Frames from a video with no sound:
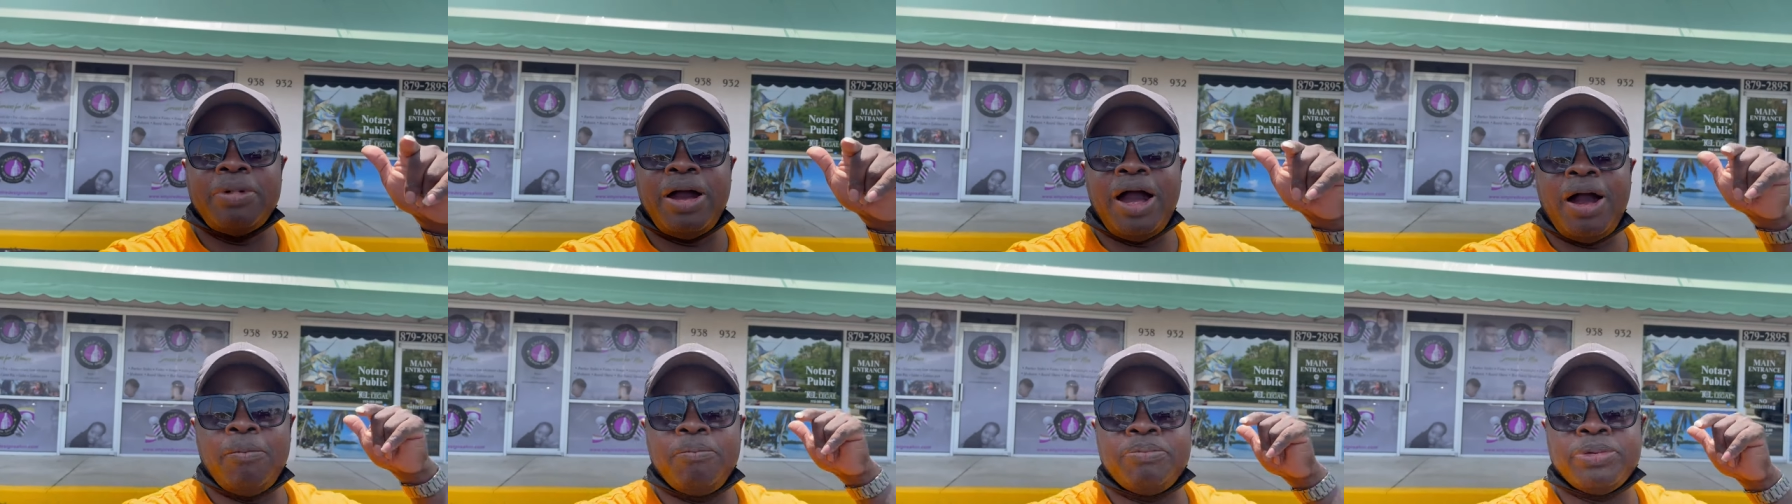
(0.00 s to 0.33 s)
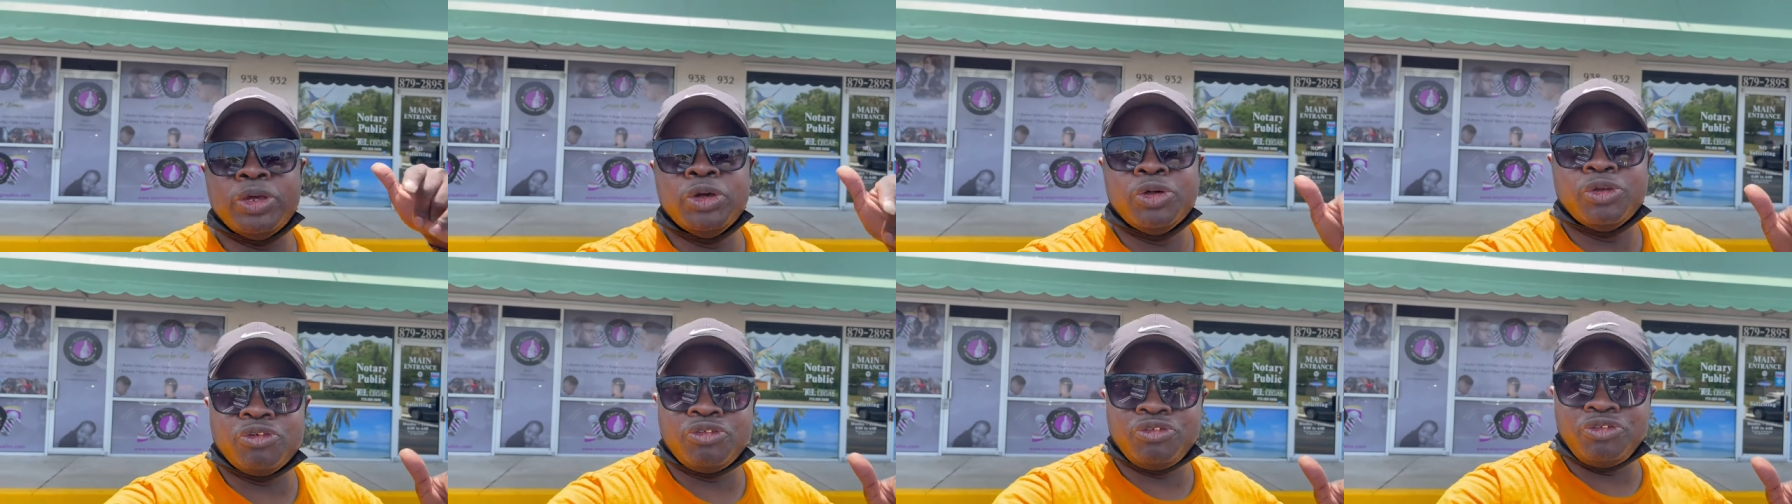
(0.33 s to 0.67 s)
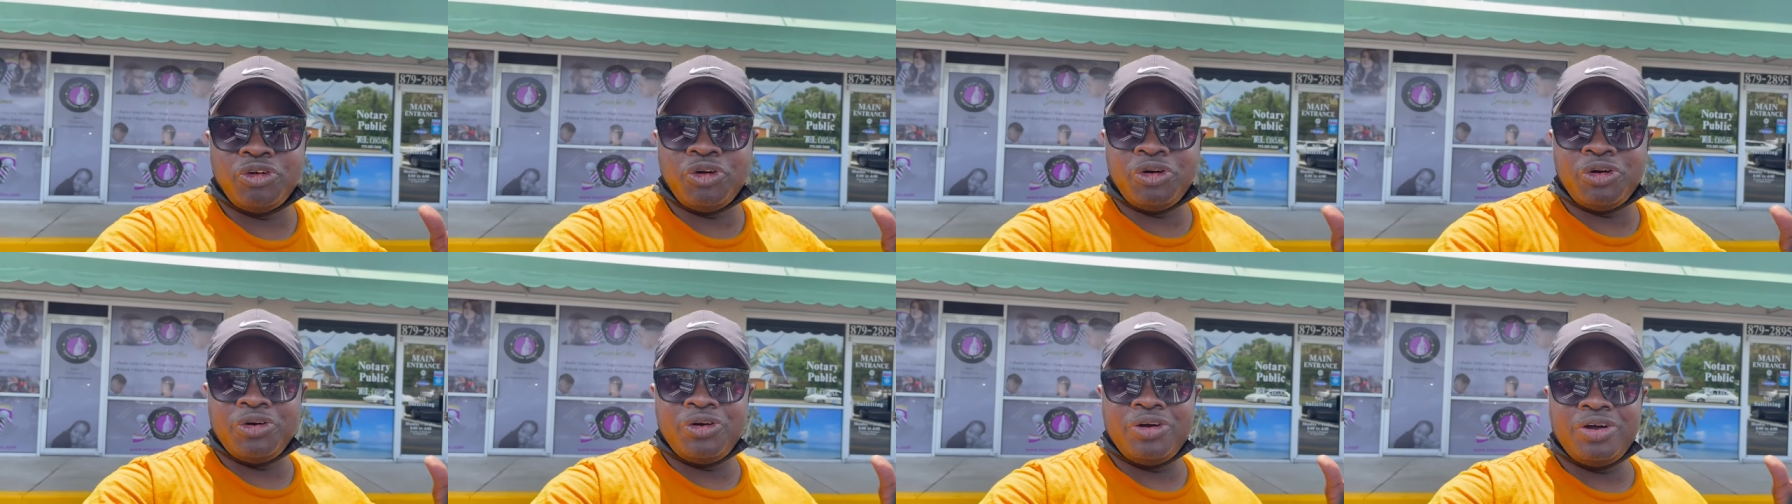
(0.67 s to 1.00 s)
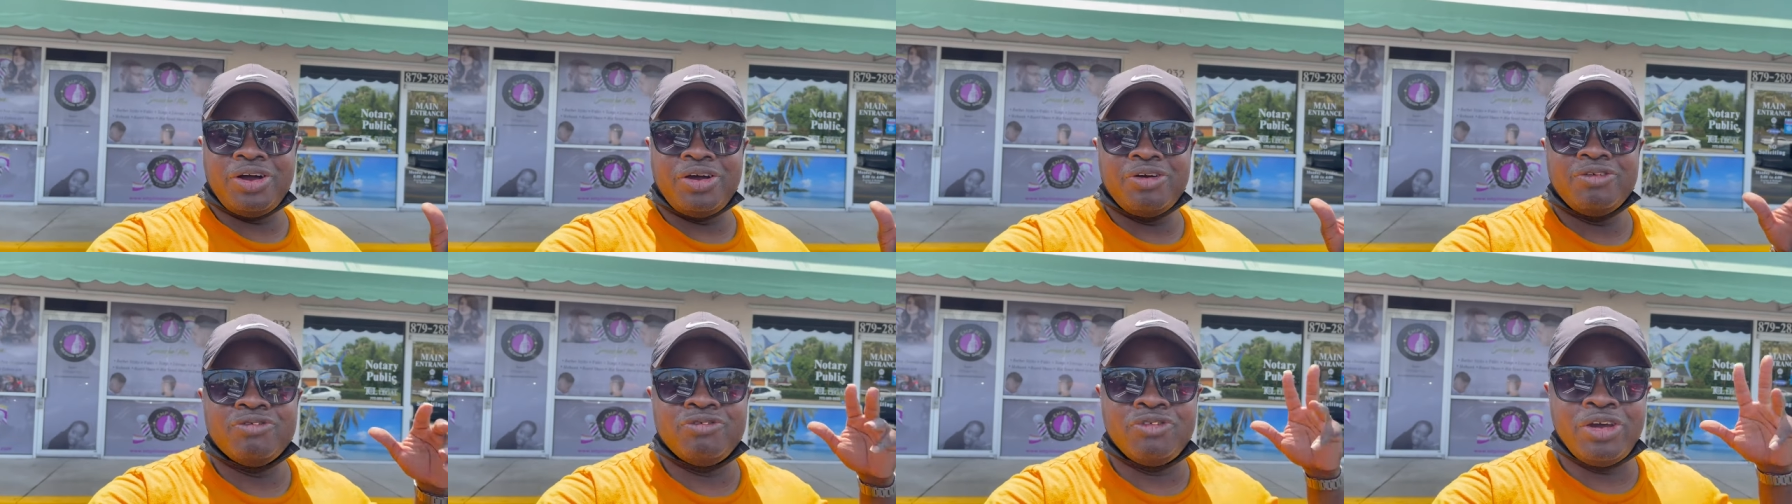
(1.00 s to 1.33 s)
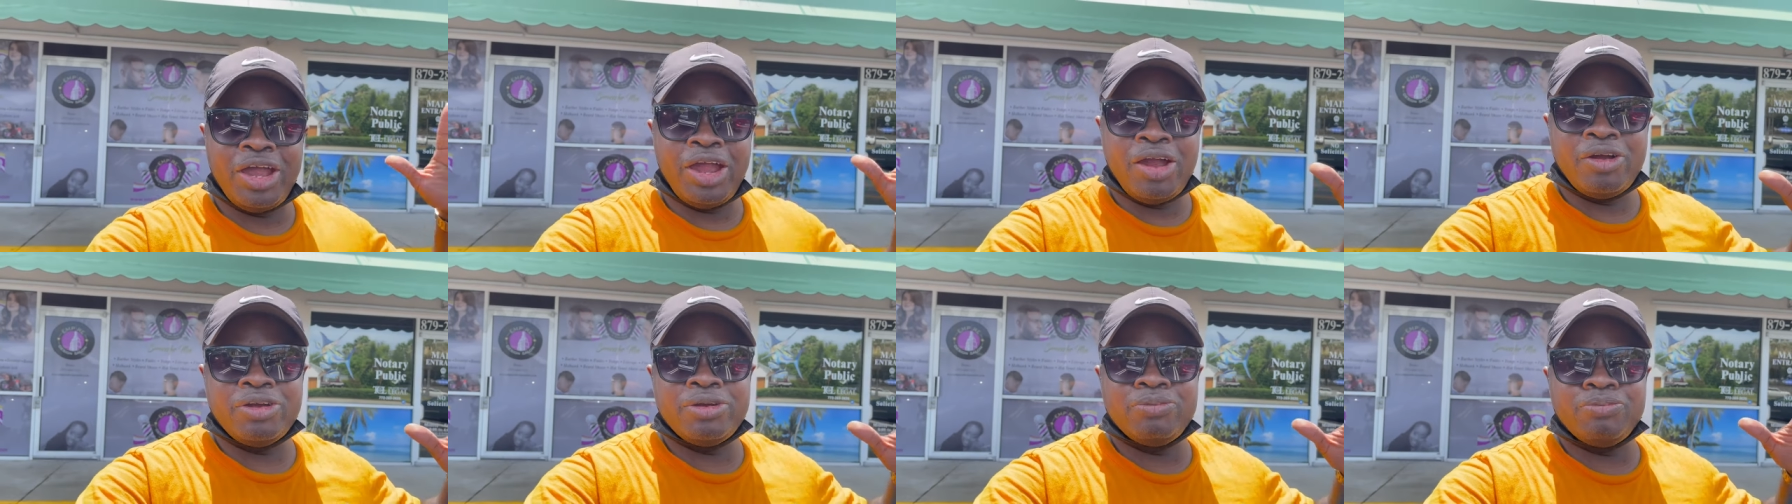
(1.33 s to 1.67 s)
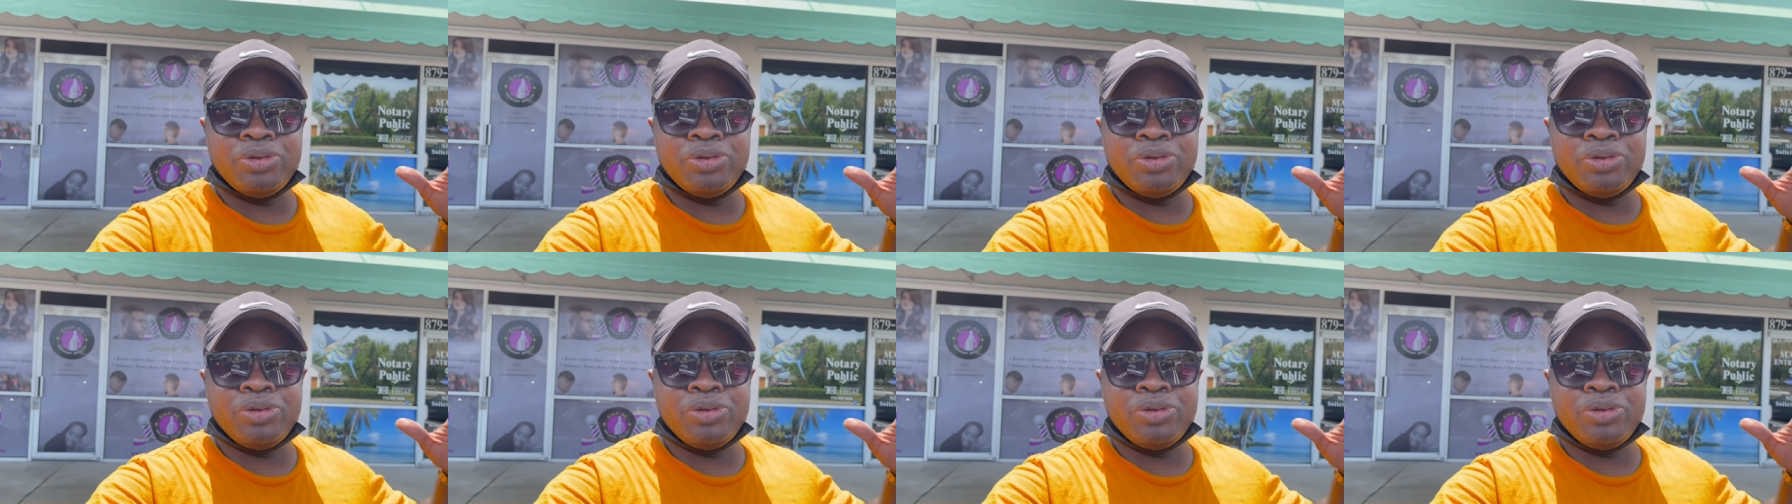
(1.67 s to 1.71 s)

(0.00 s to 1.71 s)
out beautiful, very